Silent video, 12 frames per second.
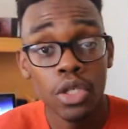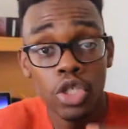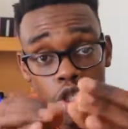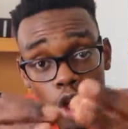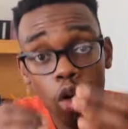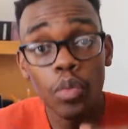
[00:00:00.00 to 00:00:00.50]

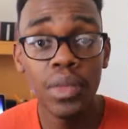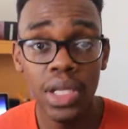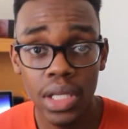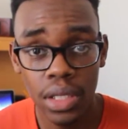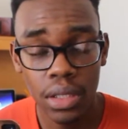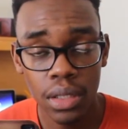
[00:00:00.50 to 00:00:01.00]
Show
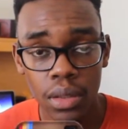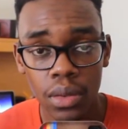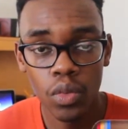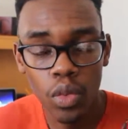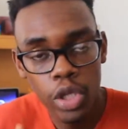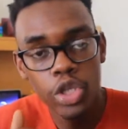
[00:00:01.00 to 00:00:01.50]
me
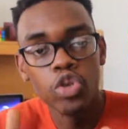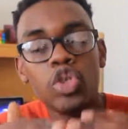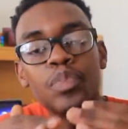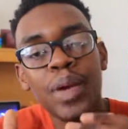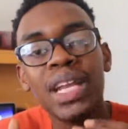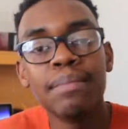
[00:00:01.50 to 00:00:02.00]
where you
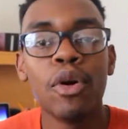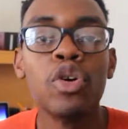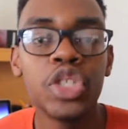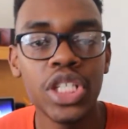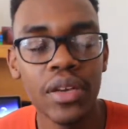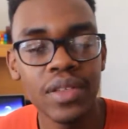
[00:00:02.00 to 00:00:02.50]
spend
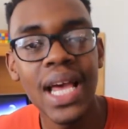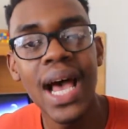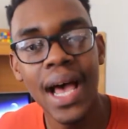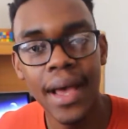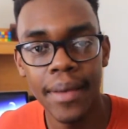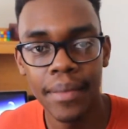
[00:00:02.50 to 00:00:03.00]
most of your
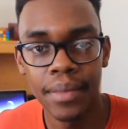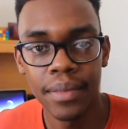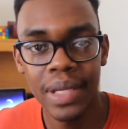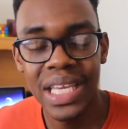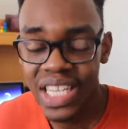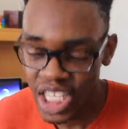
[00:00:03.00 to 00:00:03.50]
time
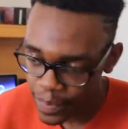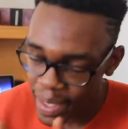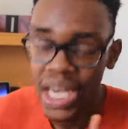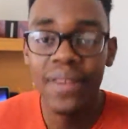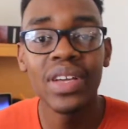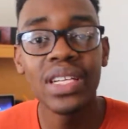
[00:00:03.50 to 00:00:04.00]
in the
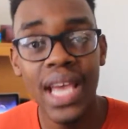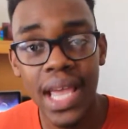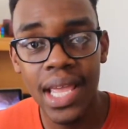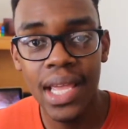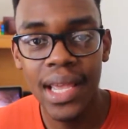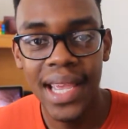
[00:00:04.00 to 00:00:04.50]
span of a
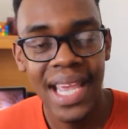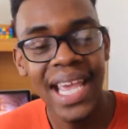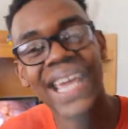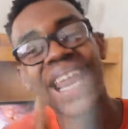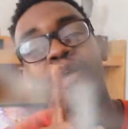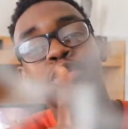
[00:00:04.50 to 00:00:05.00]
day,
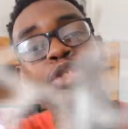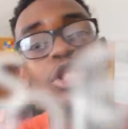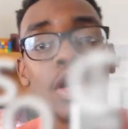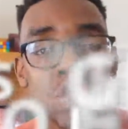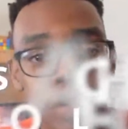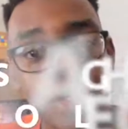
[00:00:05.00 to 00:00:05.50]
and I will
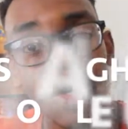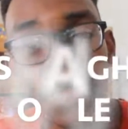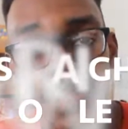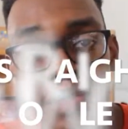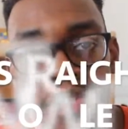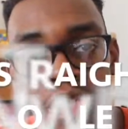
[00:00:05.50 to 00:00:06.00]
show you your
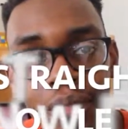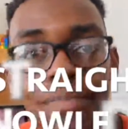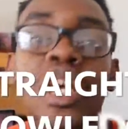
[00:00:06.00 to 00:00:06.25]
future.